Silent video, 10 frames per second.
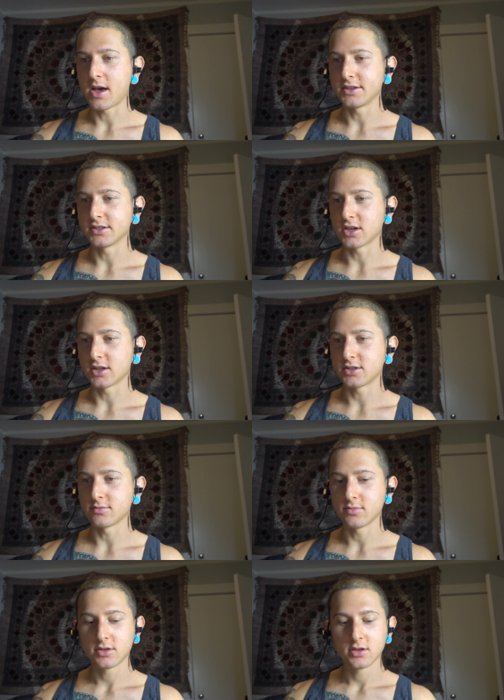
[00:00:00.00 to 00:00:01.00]
Maddie's got
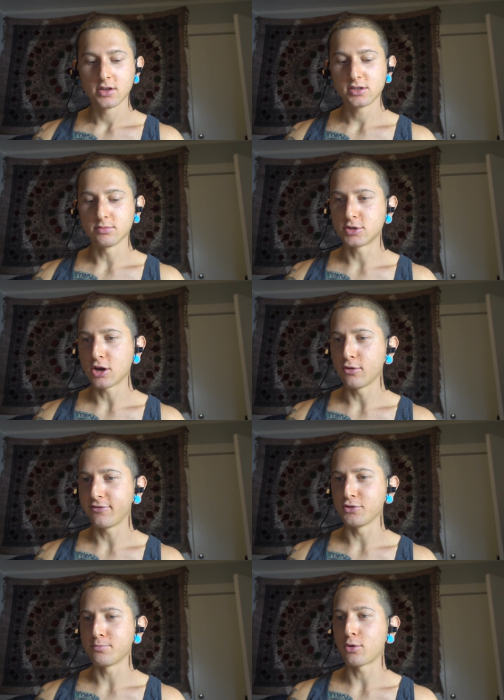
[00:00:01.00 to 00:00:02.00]
some
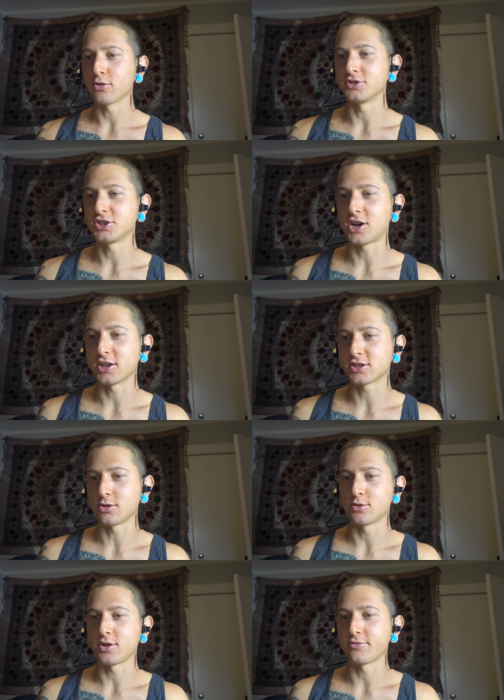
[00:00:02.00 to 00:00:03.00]
tofu porn shots
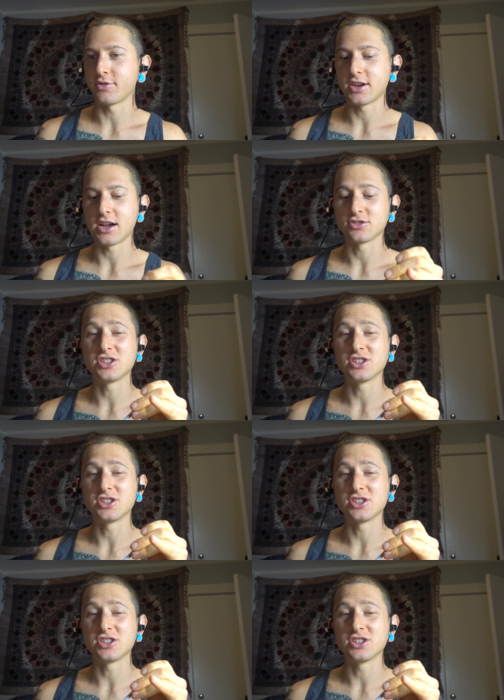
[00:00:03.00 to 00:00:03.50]
going on right now.